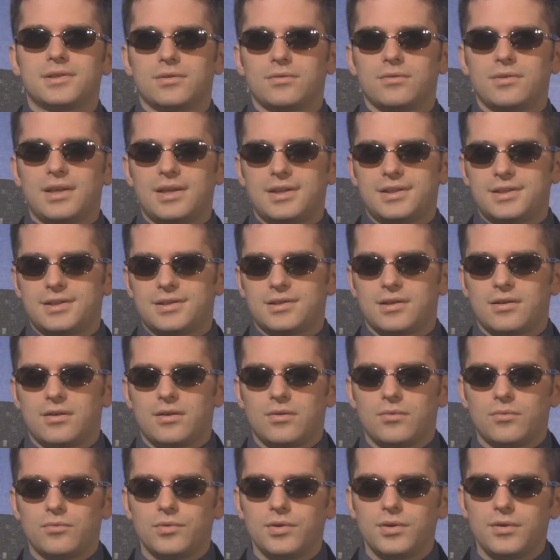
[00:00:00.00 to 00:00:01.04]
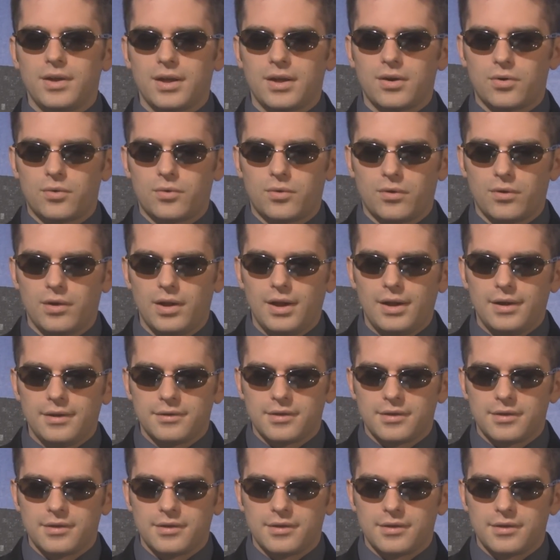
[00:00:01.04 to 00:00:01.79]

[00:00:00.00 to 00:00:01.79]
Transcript: So that's really cool